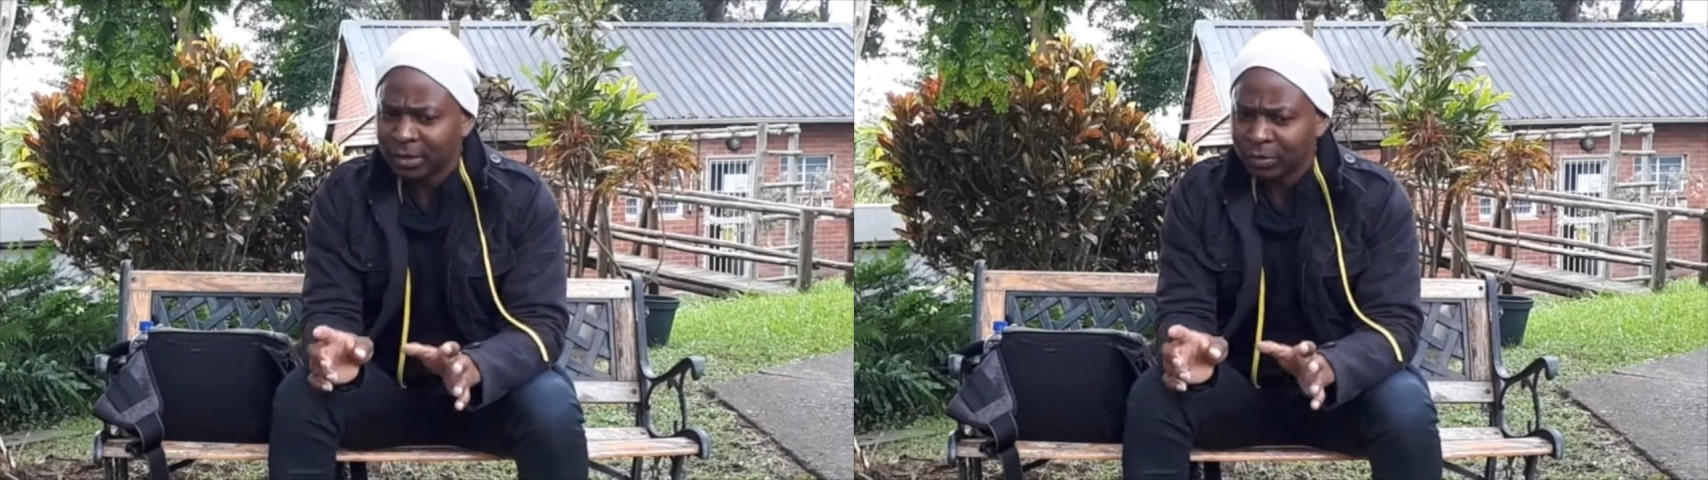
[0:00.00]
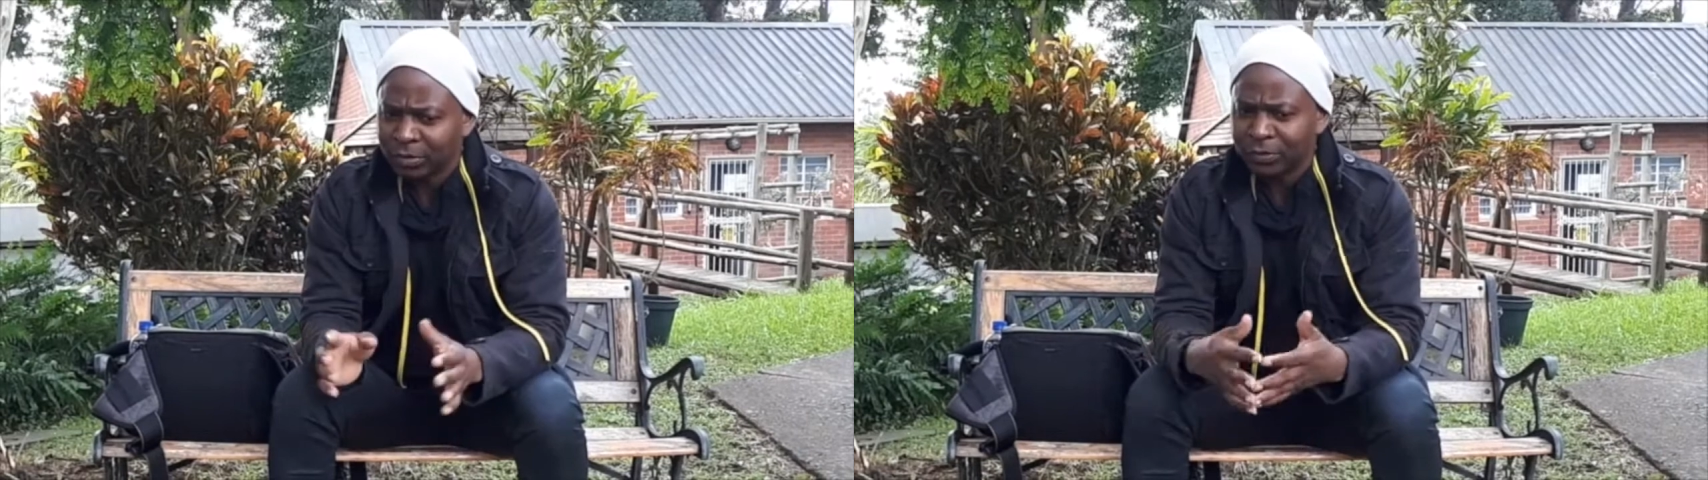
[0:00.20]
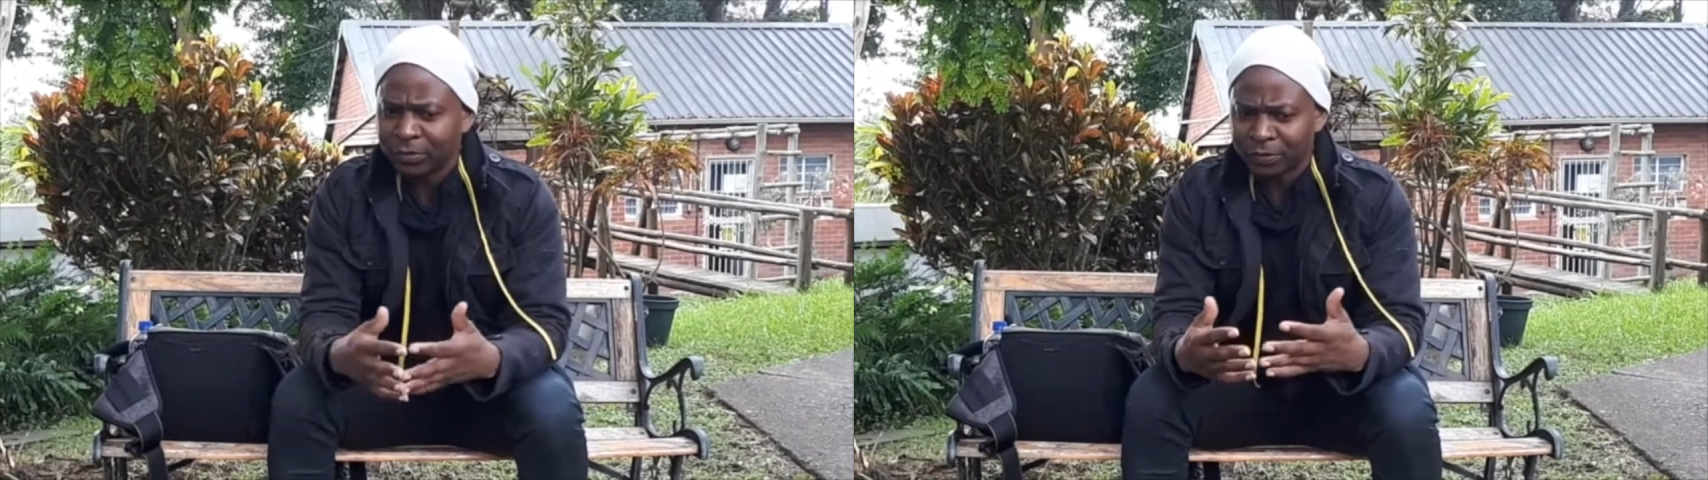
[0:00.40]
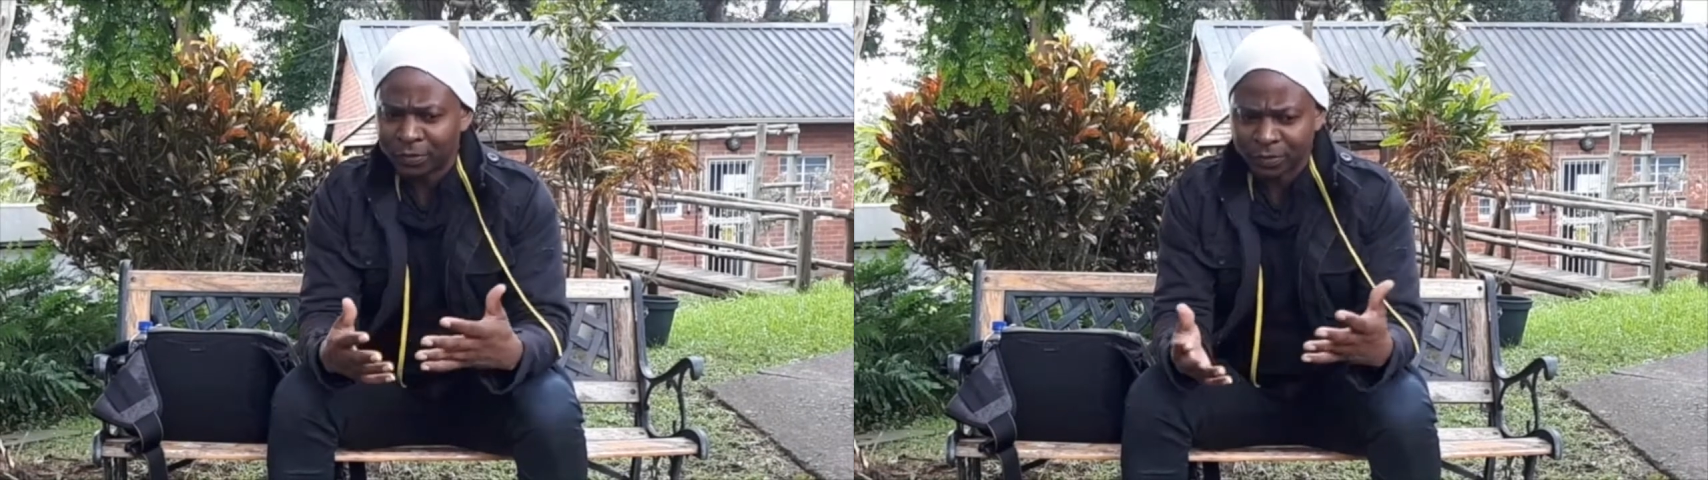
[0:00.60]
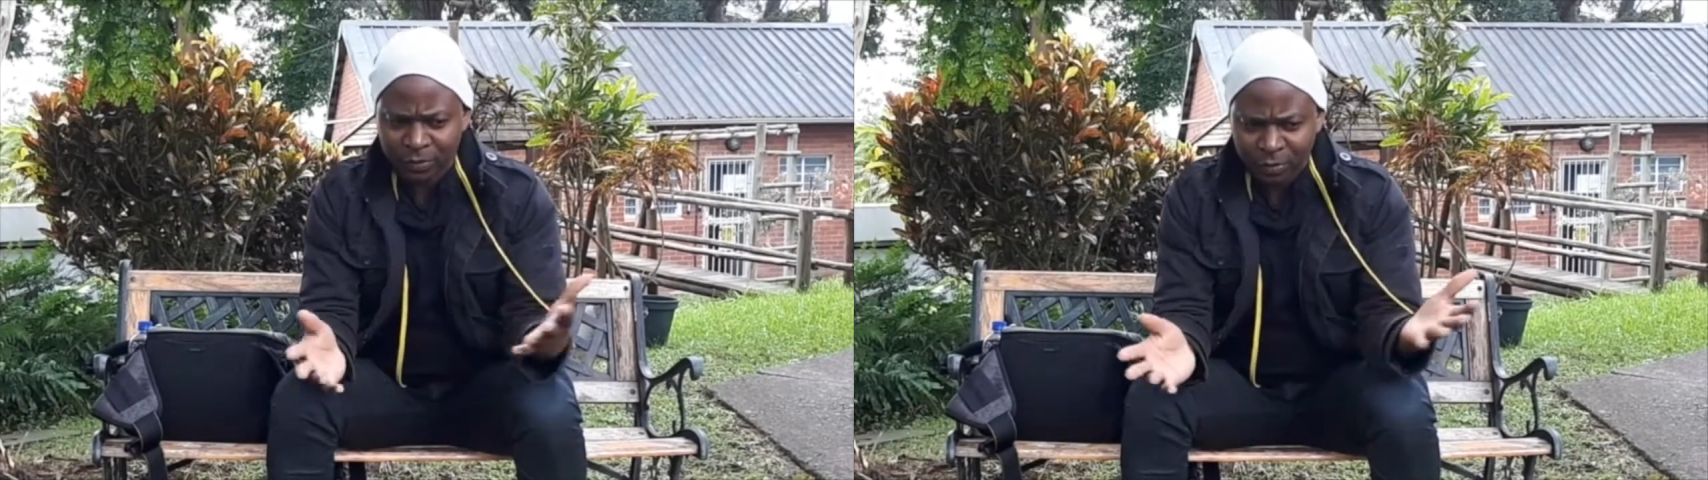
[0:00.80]
with
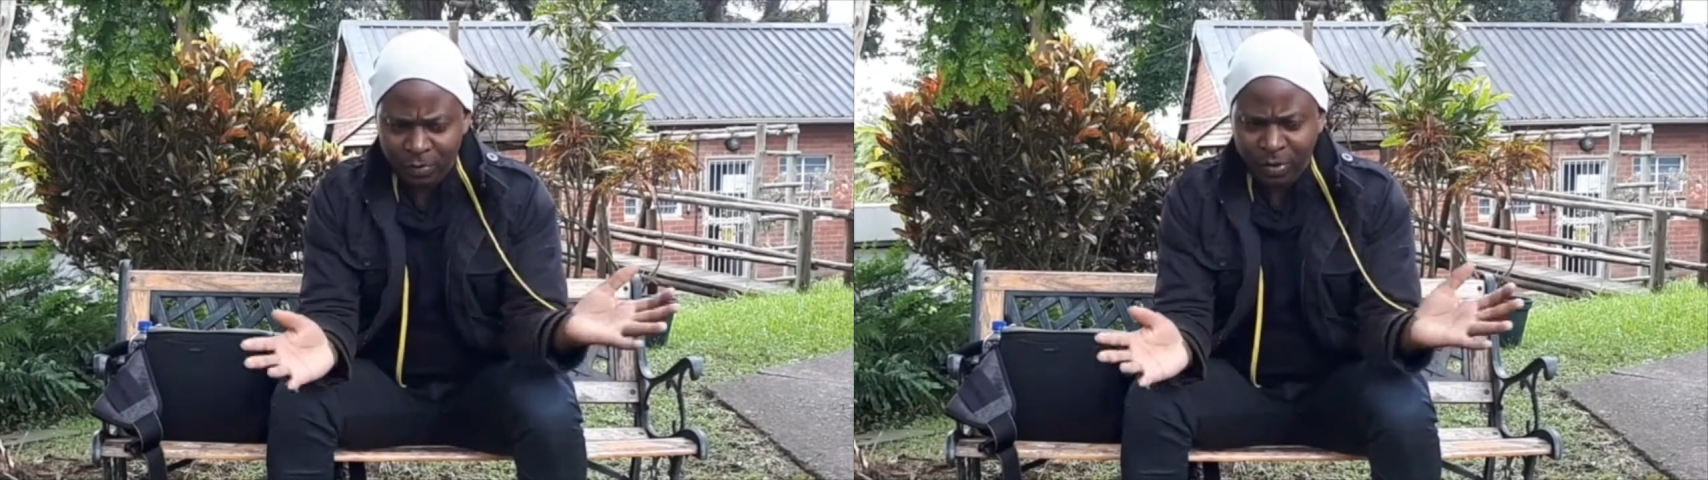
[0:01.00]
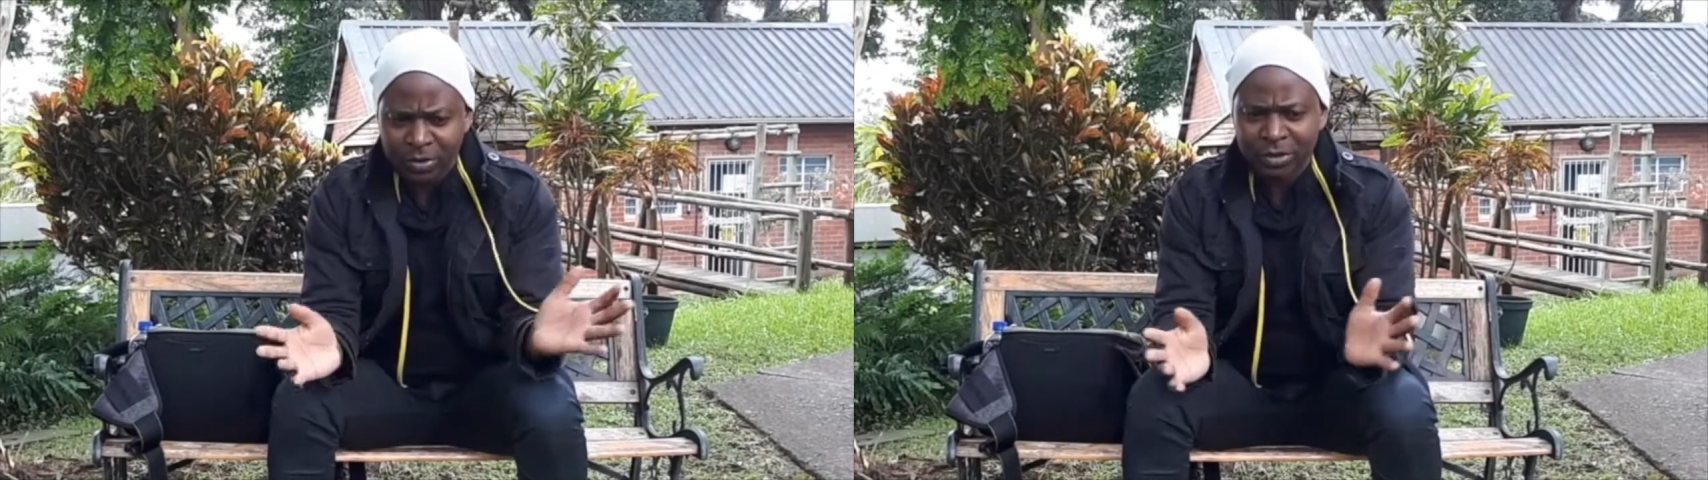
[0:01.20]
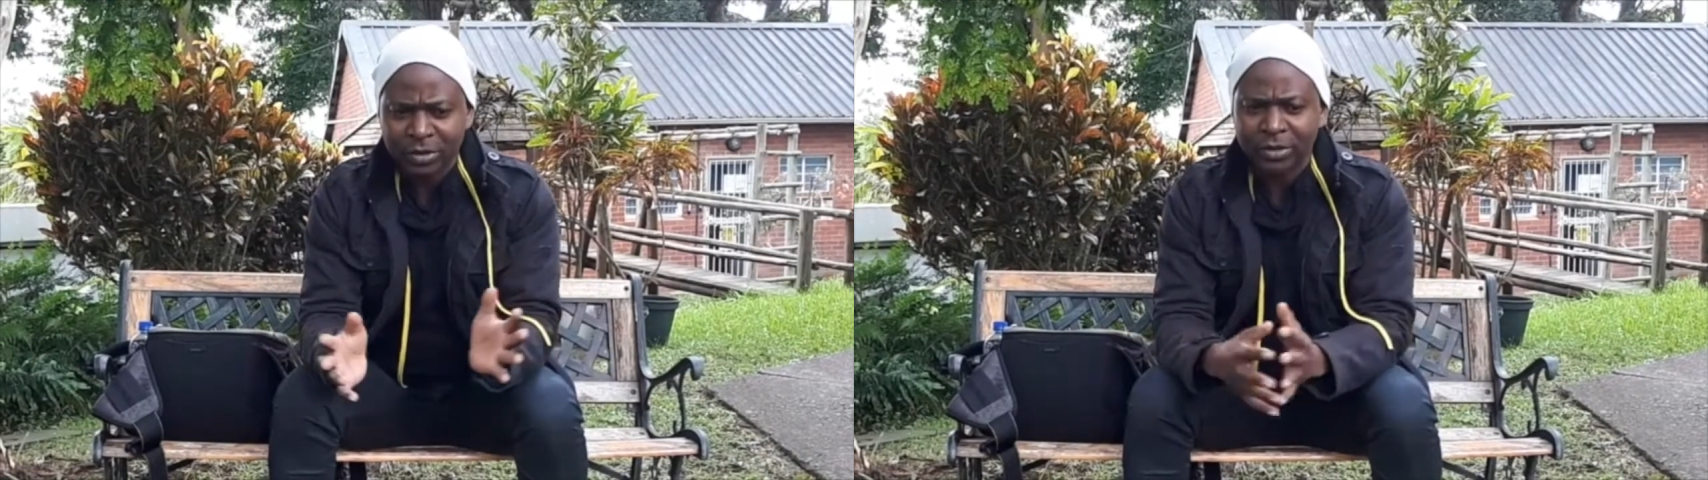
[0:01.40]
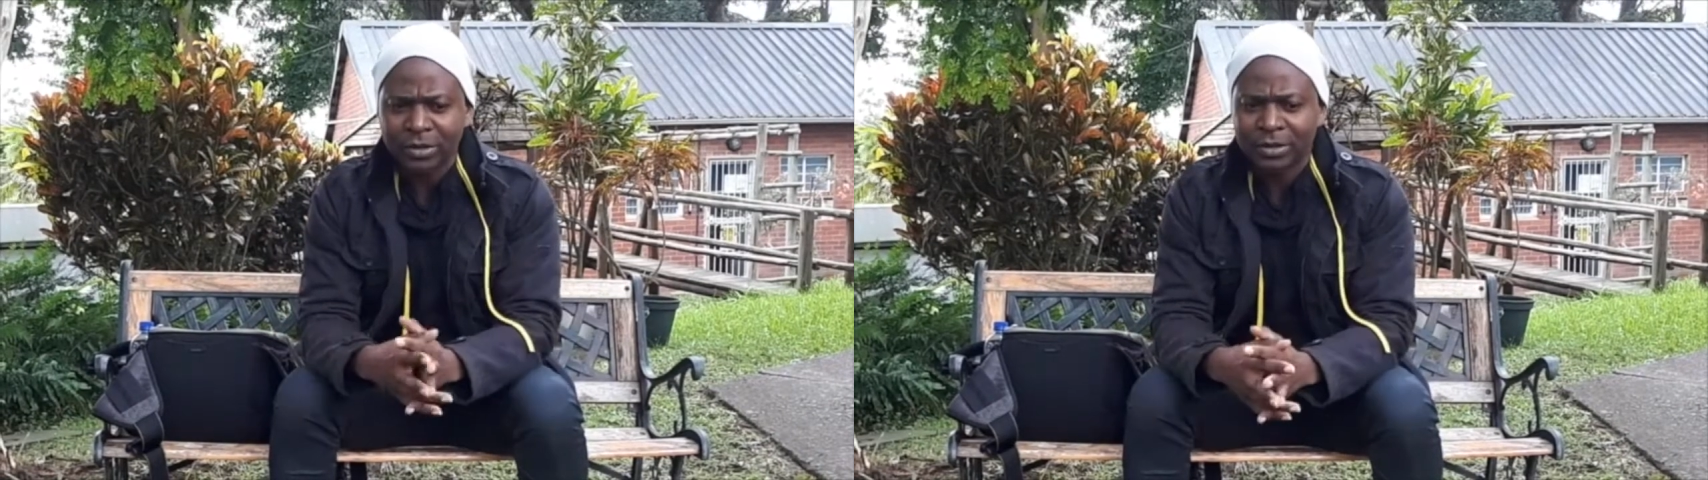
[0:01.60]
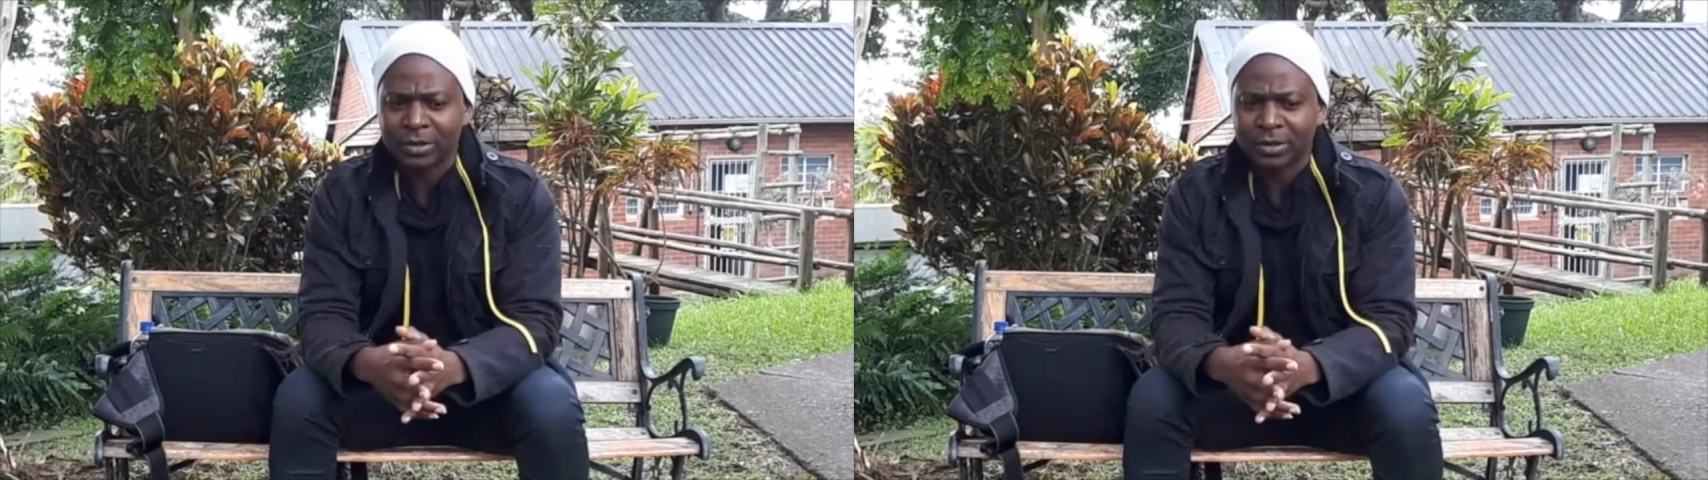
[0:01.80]
food parcels,